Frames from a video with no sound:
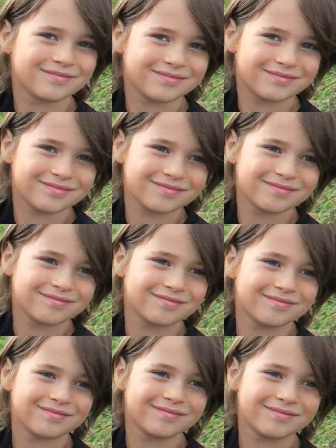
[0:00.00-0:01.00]

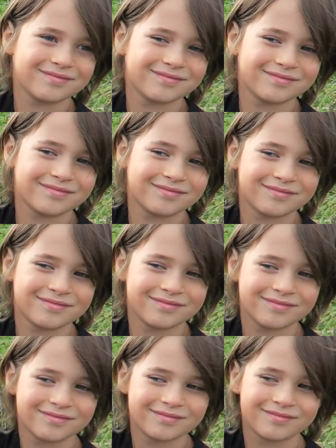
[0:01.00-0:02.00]

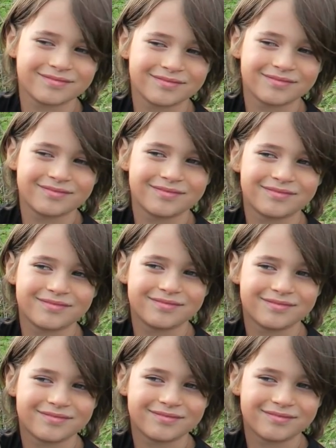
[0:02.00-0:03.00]

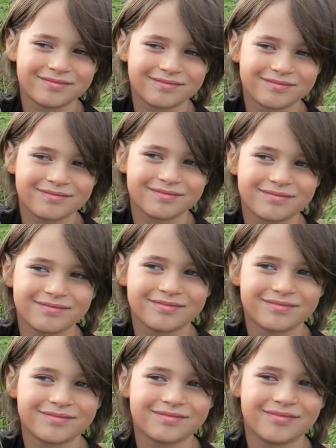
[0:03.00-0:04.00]

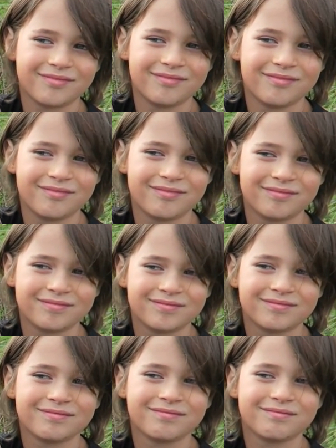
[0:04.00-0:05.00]

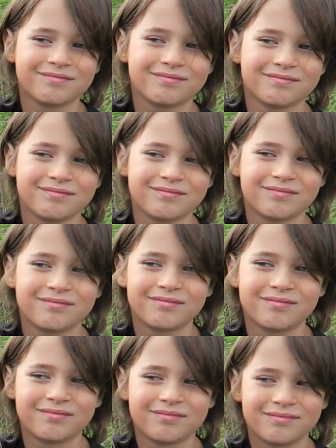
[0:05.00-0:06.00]

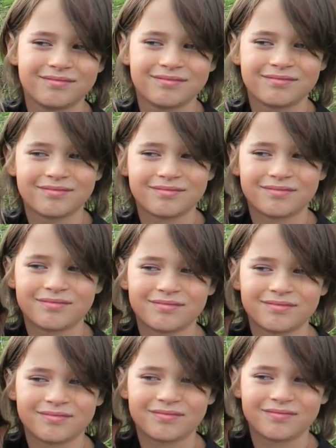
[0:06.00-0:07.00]

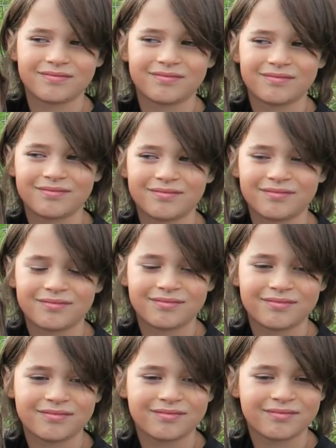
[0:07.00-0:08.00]
The person shown says nothing.